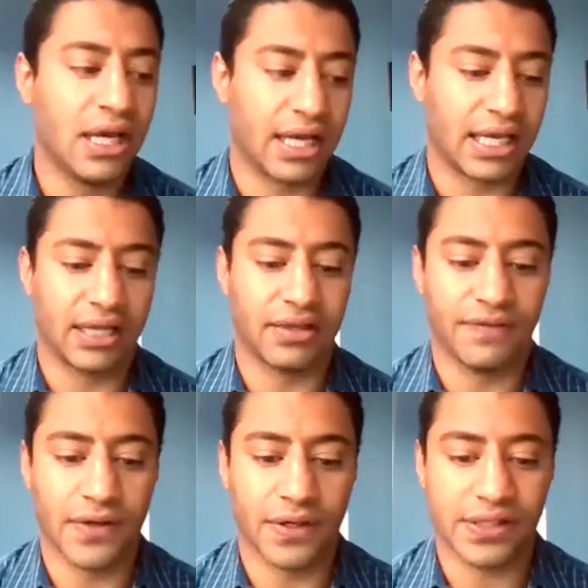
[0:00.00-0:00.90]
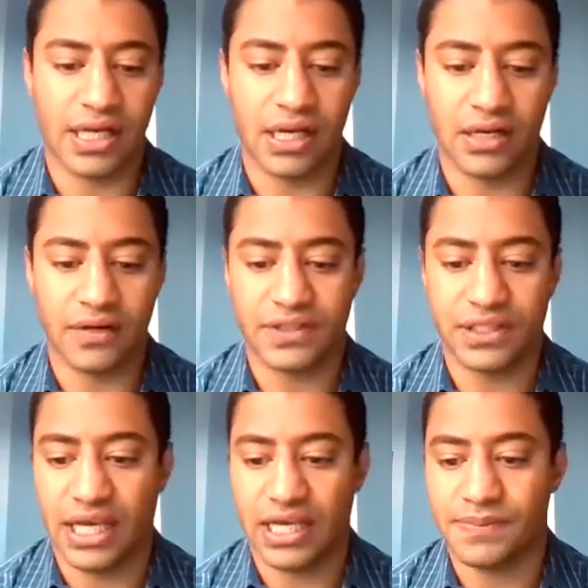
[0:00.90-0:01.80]
Again, the focus of
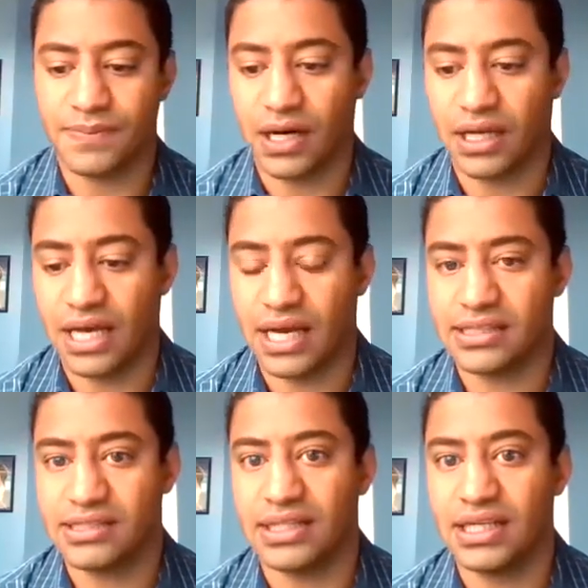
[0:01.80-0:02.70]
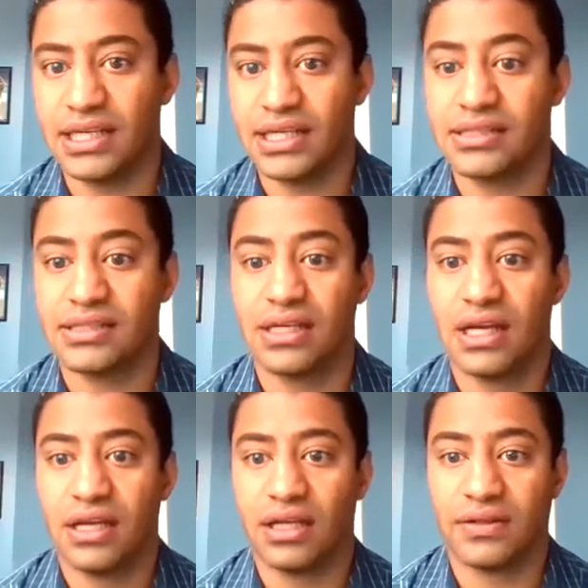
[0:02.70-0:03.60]
today's podcast is
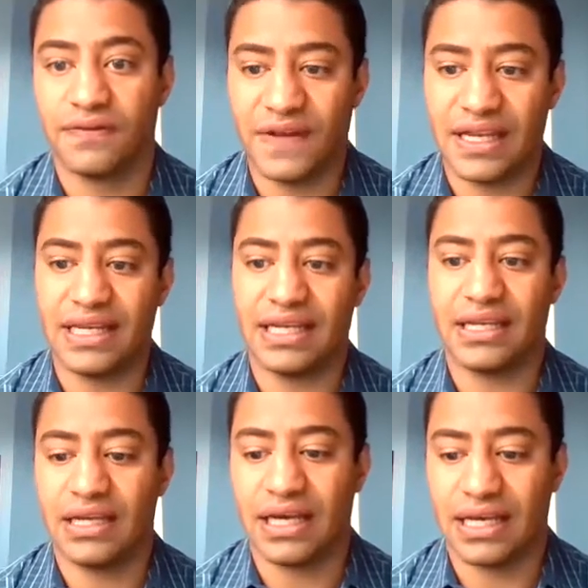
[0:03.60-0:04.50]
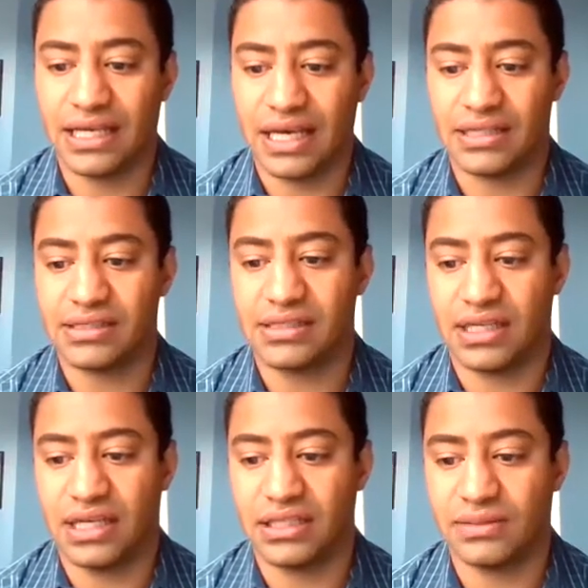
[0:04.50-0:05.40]
defending against
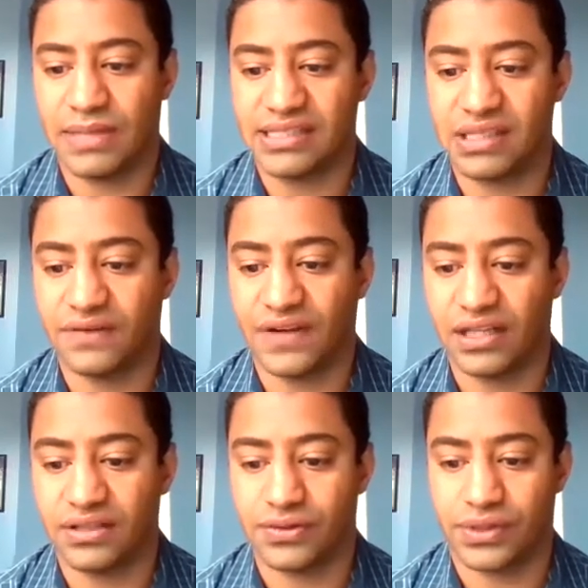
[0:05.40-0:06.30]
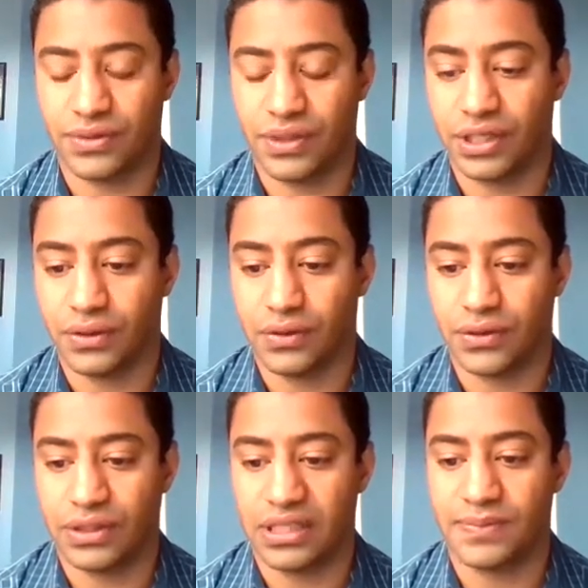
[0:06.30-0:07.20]
a domestic violence restraining
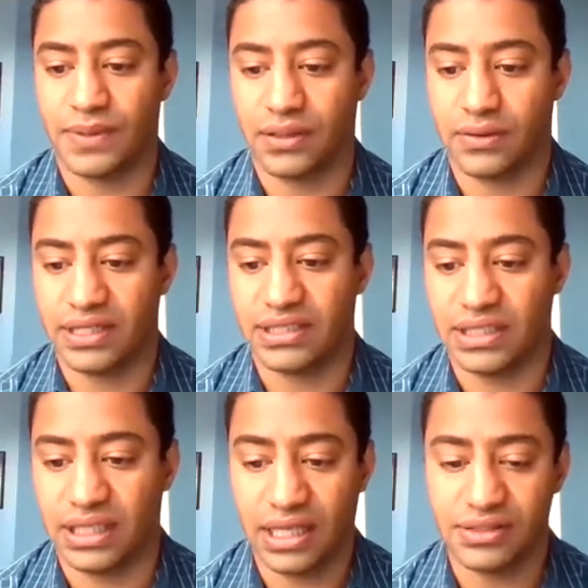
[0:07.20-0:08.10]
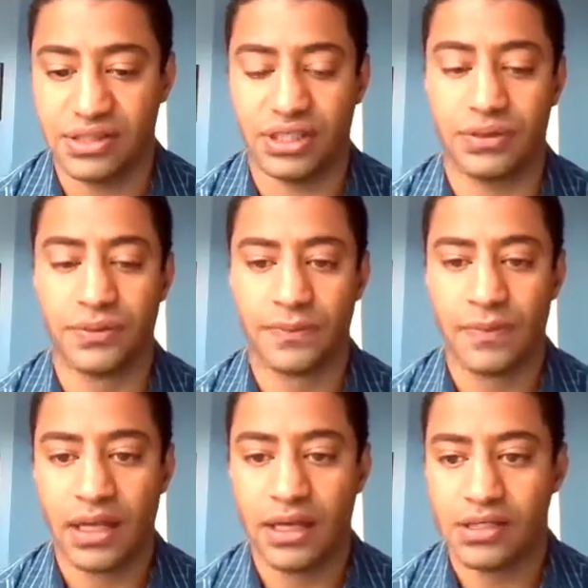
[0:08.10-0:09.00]
order that's been granted against you.
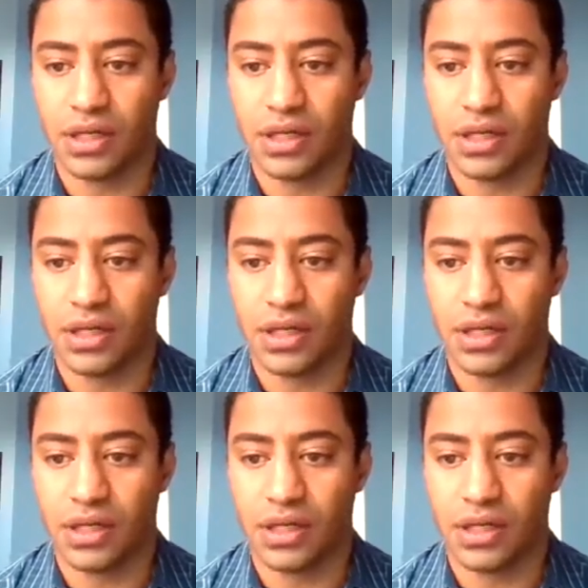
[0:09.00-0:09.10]
So